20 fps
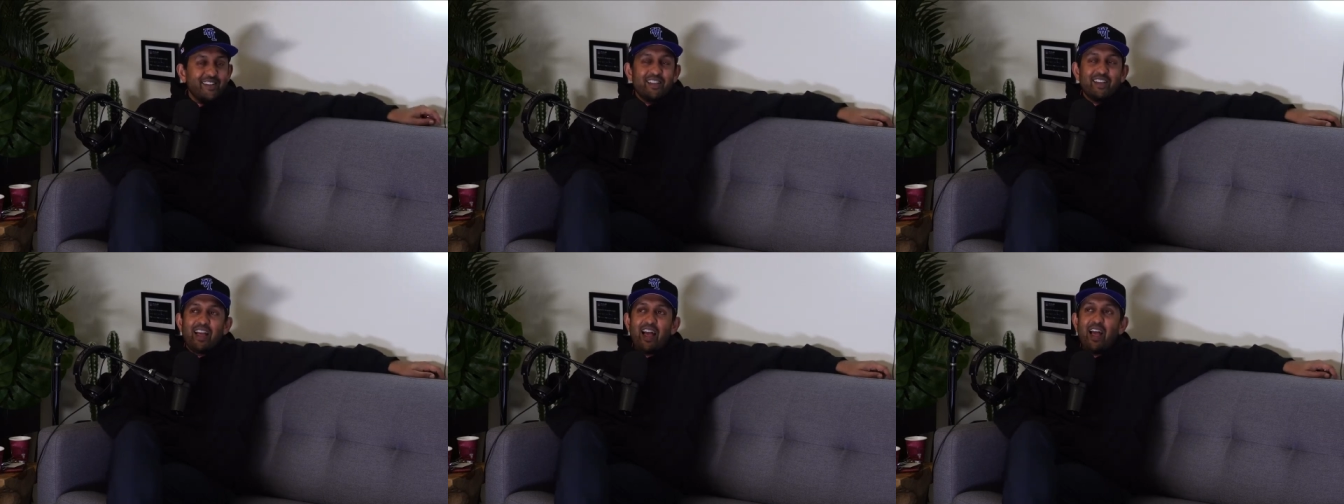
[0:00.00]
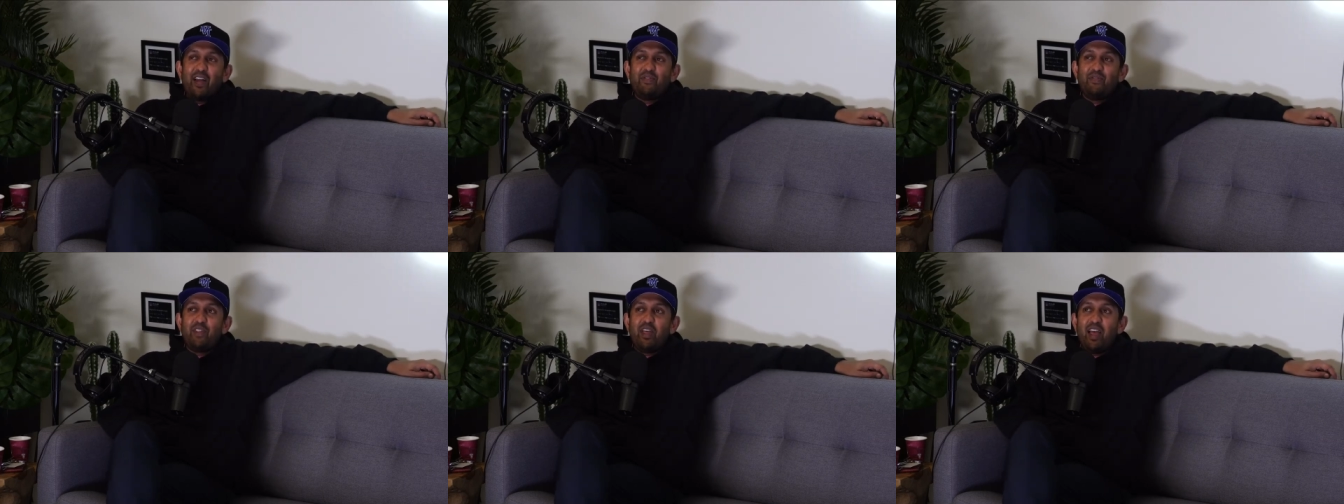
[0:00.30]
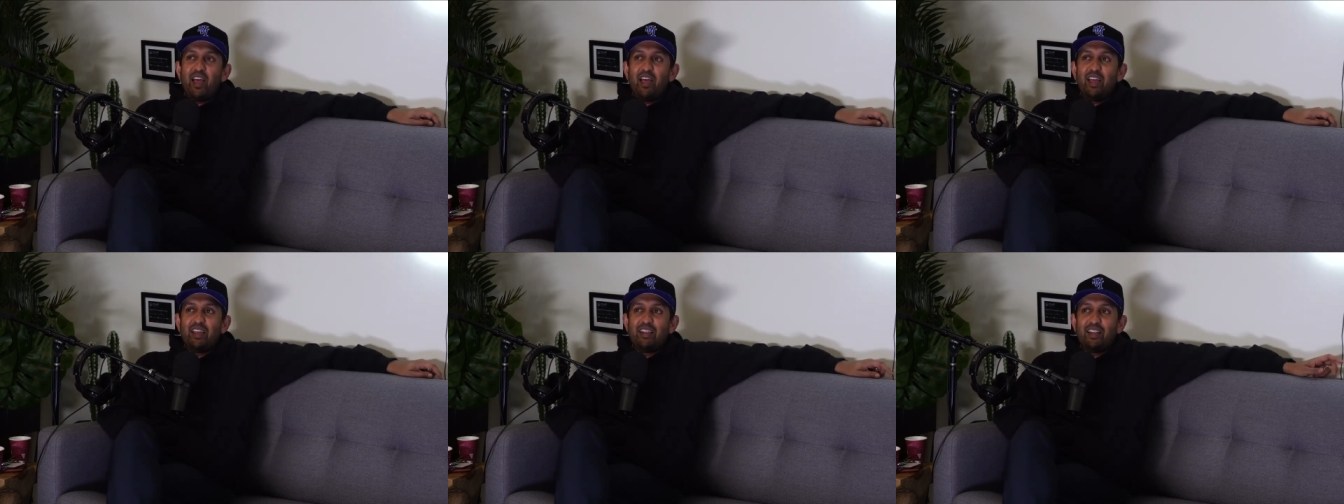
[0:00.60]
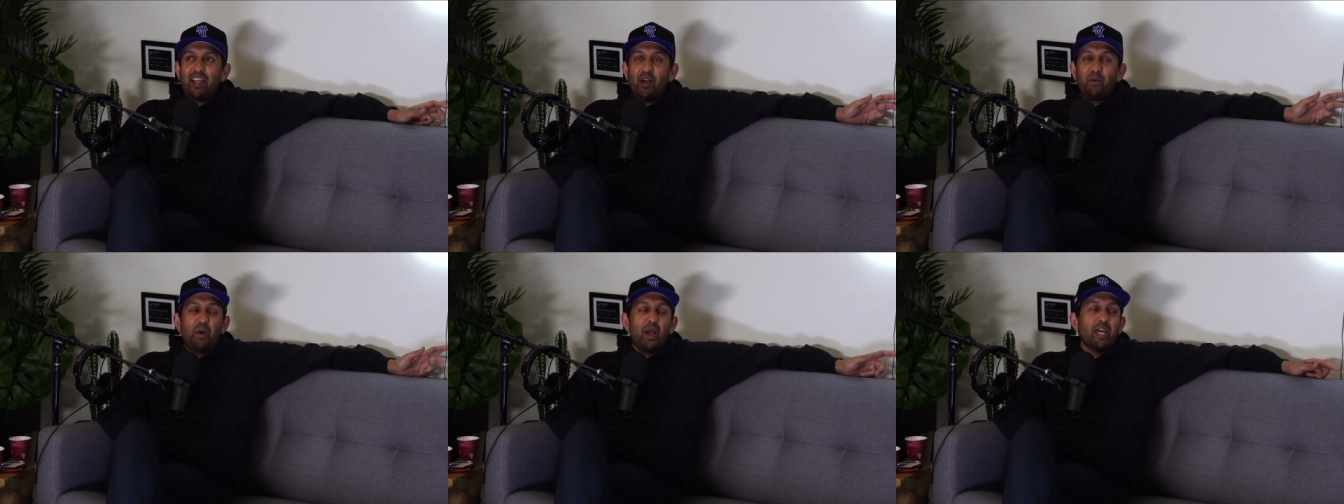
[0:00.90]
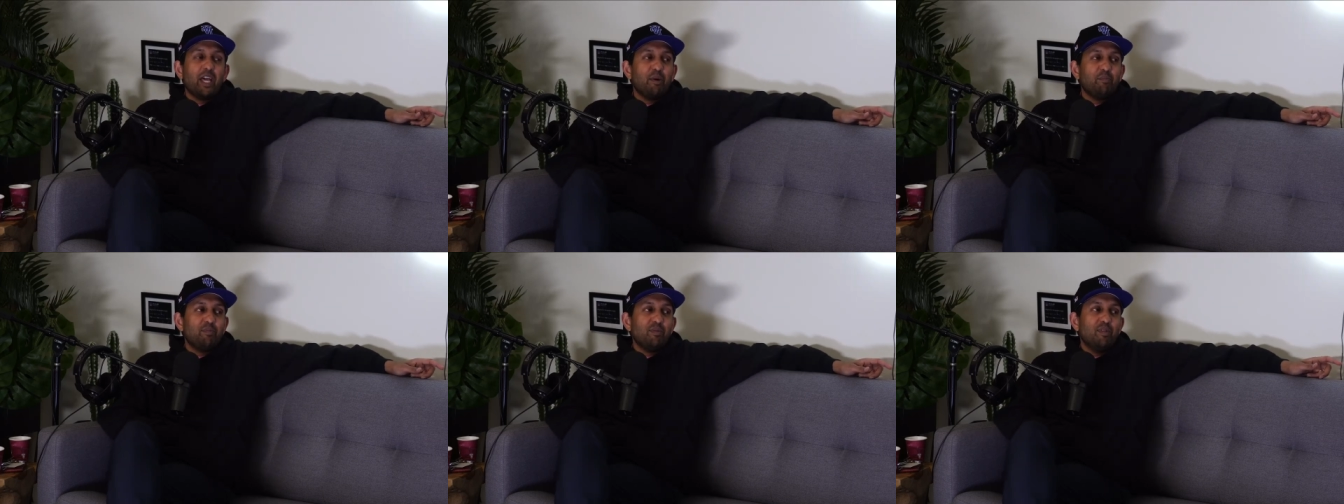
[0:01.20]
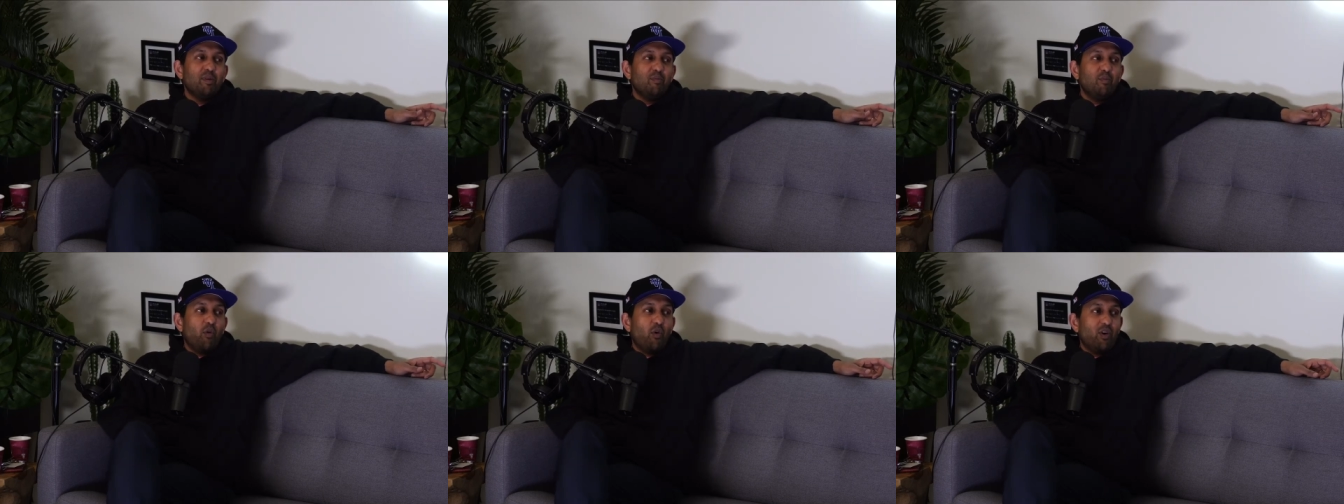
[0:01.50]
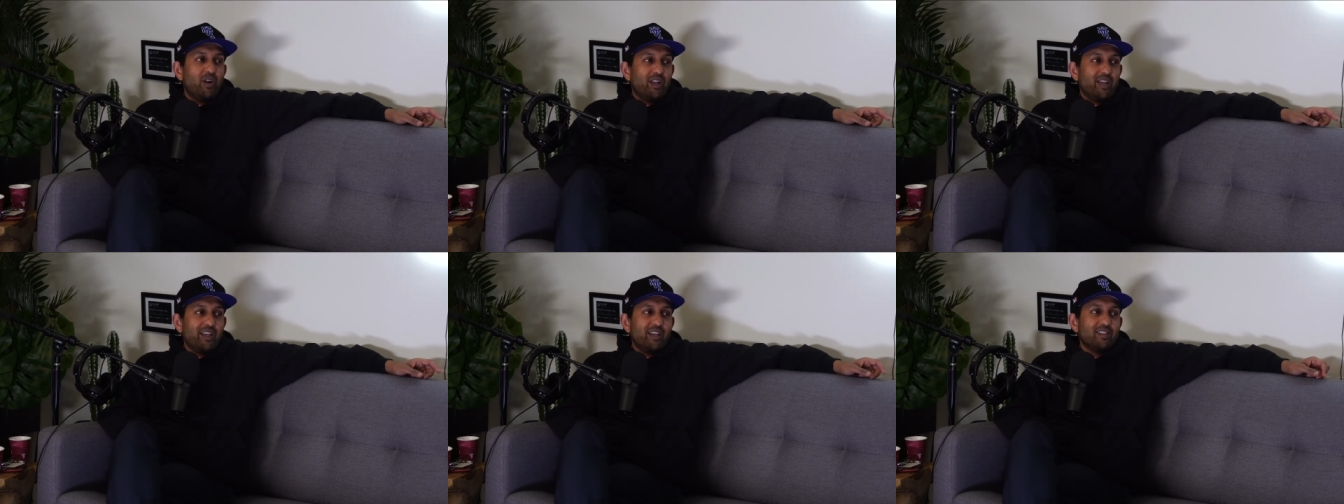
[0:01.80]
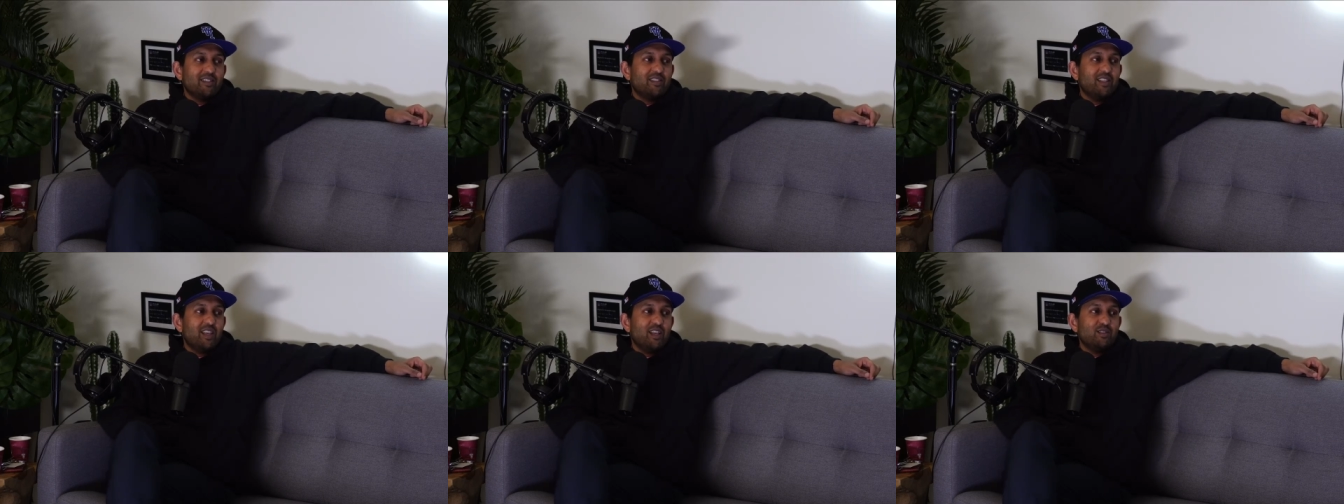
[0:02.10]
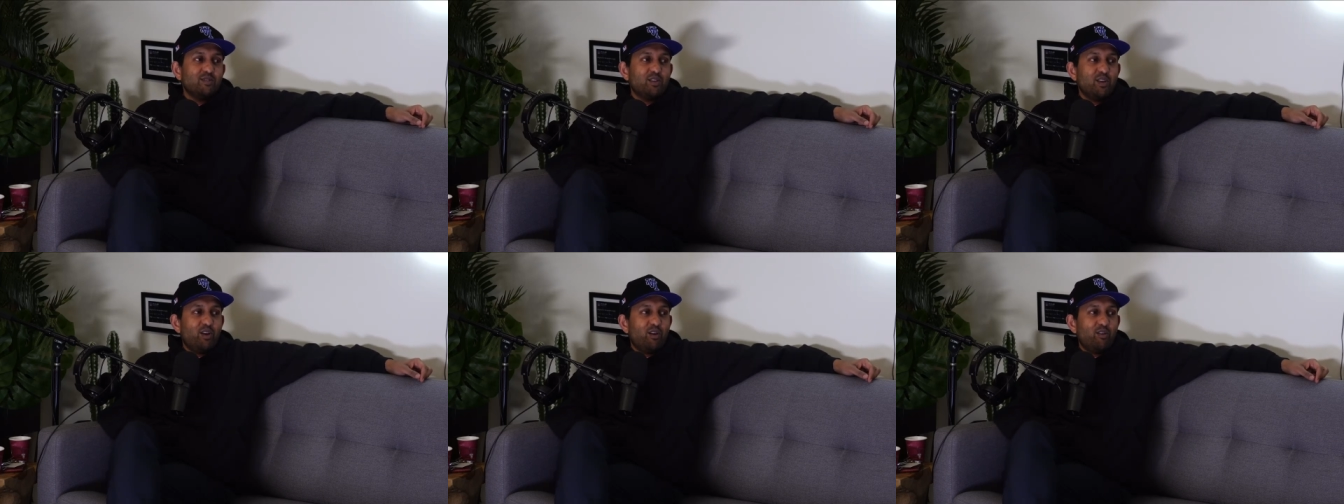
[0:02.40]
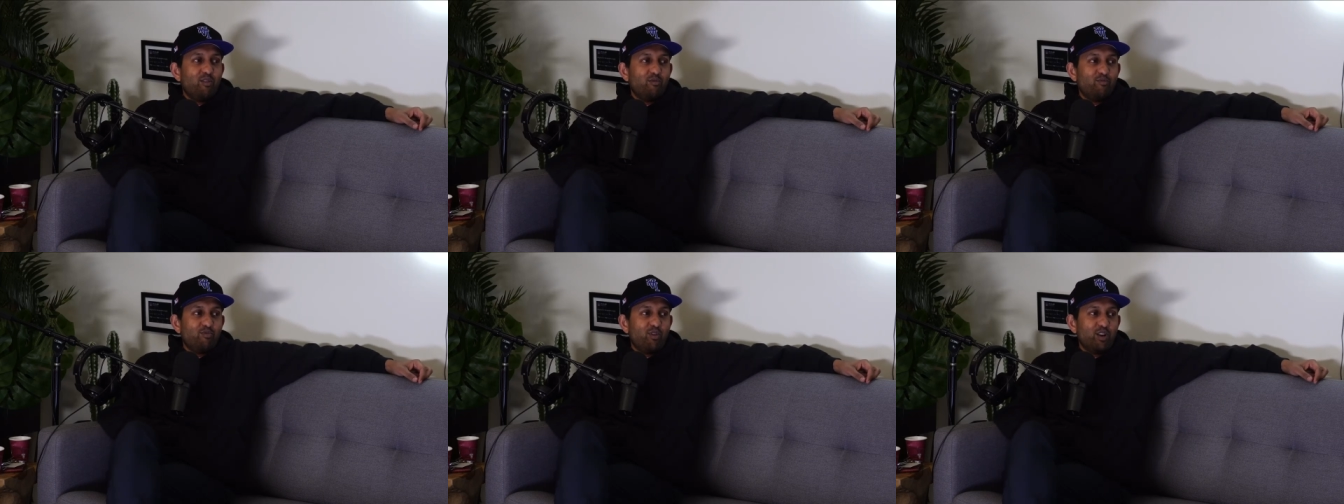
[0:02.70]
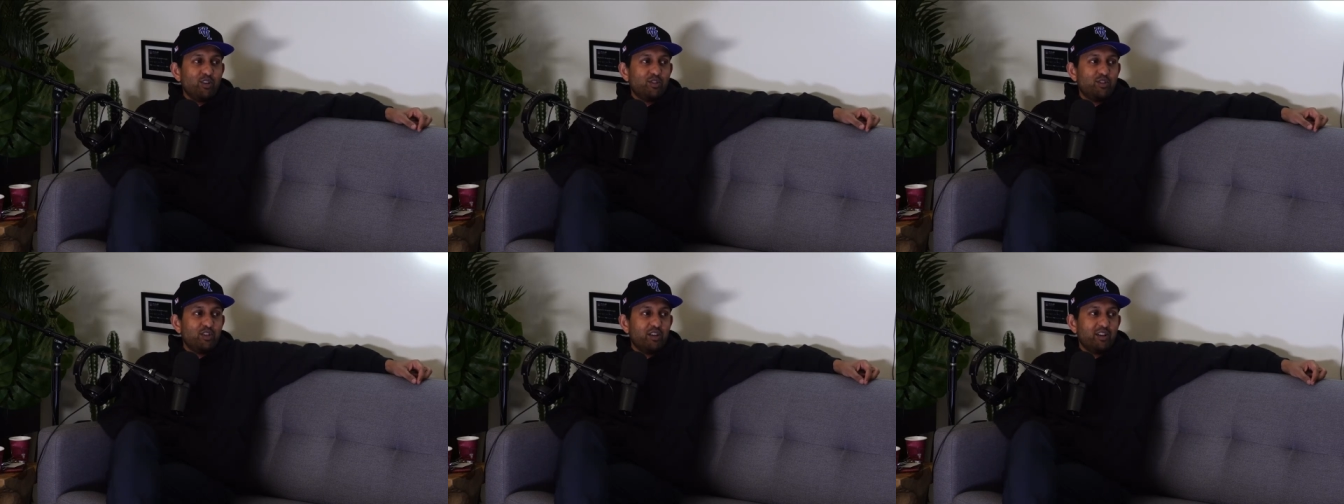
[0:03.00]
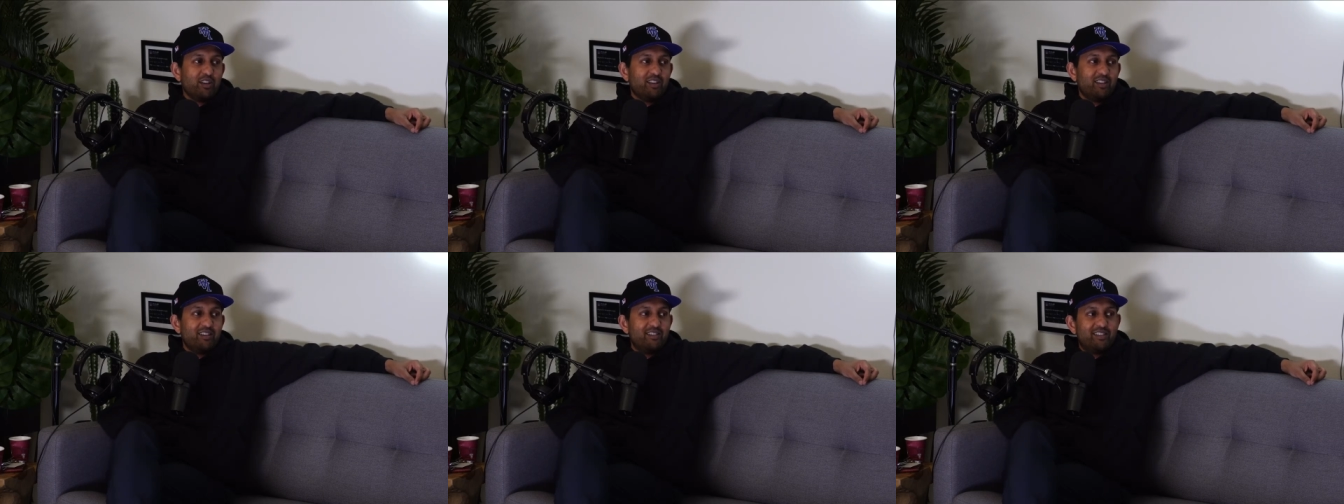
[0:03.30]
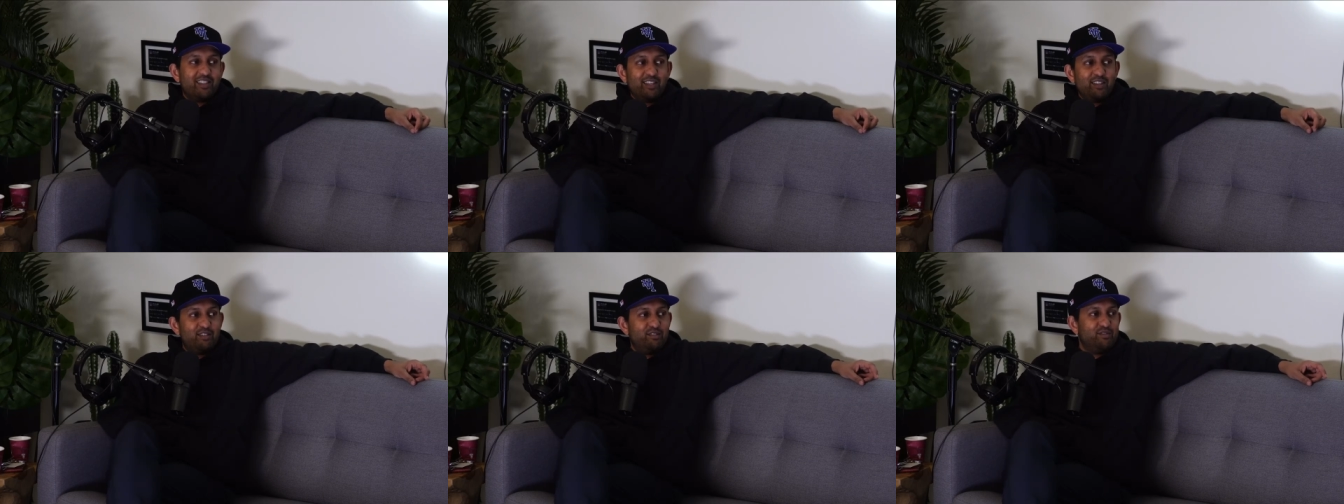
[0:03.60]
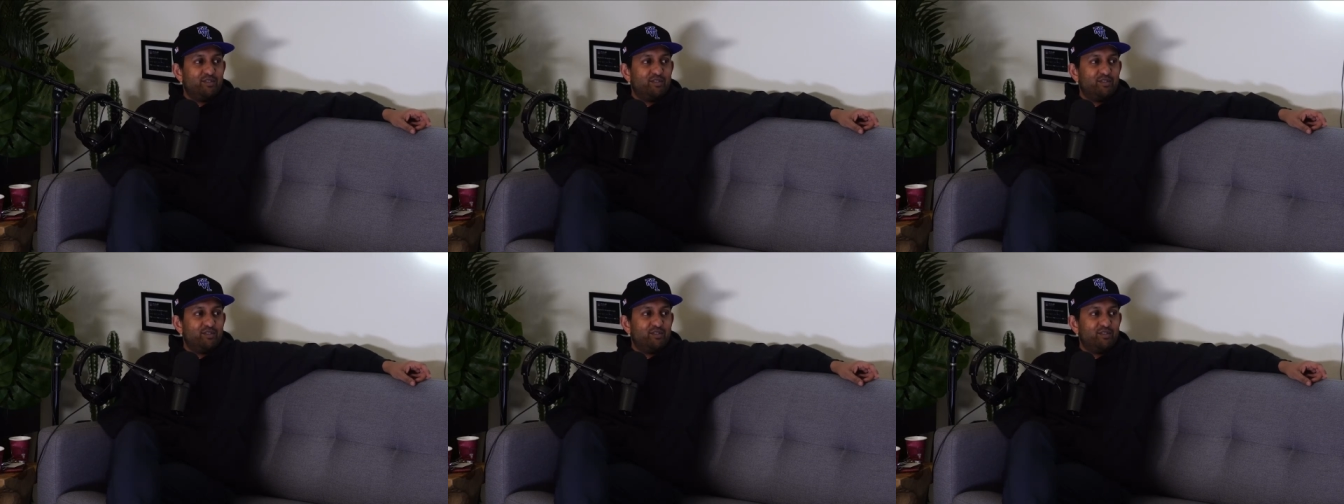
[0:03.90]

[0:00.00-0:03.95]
And then I wake up in the morning. It says Russia continues